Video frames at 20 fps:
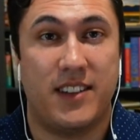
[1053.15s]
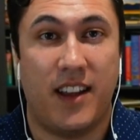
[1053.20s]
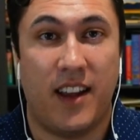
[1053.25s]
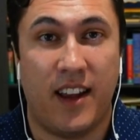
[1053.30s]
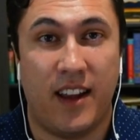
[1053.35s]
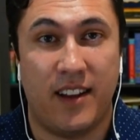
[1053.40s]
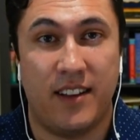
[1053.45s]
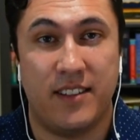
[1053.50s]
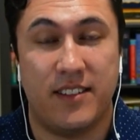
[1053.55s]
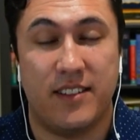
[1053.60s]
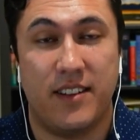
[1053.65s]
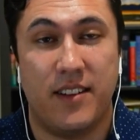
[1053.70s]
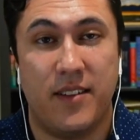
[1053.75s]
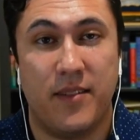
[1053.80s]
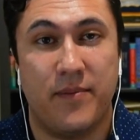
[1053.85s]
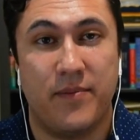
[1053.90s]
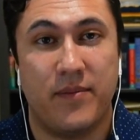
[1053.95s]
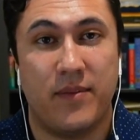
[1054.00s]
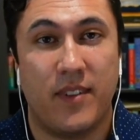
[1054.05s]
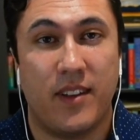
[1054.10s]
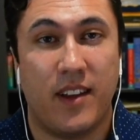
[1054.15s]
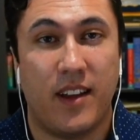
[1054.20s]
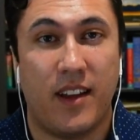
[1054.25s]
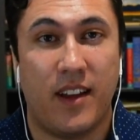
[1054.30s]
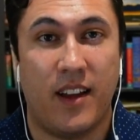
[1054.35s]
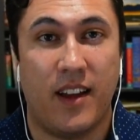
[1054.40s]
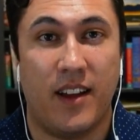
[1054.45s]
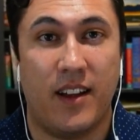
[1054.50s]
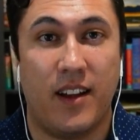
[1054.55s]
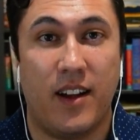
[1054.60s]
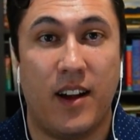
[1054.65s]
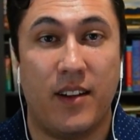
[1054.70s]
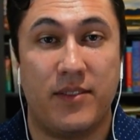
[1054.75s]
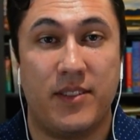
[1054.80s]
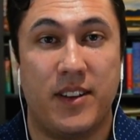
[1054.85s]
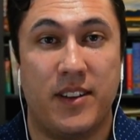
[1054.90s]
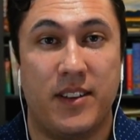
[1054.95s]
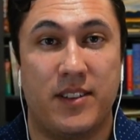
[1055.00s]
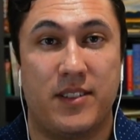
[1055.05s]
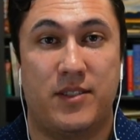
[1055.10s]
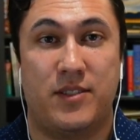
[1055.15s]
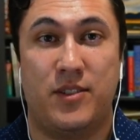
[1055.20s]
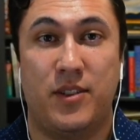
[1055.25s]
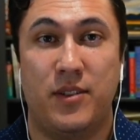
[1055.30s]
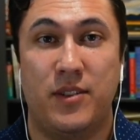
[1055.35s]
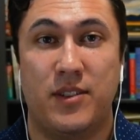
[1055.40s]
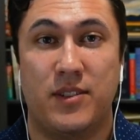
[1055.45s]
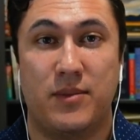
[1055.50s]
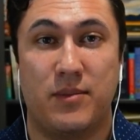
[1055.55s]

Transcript: And often students